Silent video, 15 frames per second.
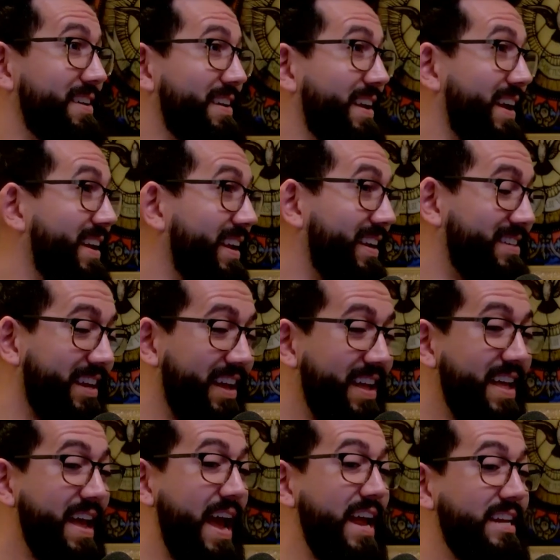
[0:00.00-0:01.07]

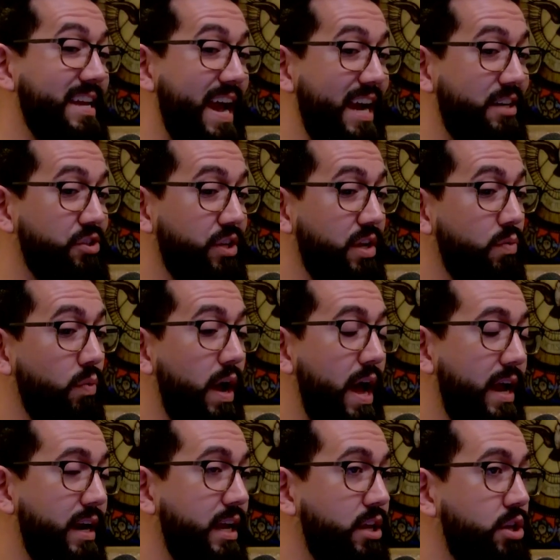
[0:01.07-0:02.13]
And he actually
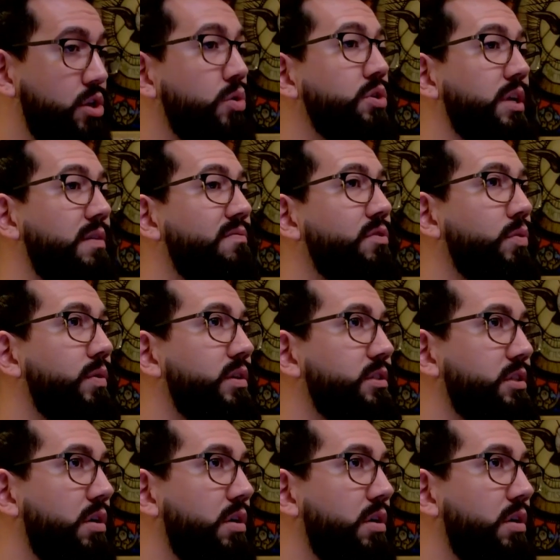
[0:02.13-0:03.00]
had a huge influence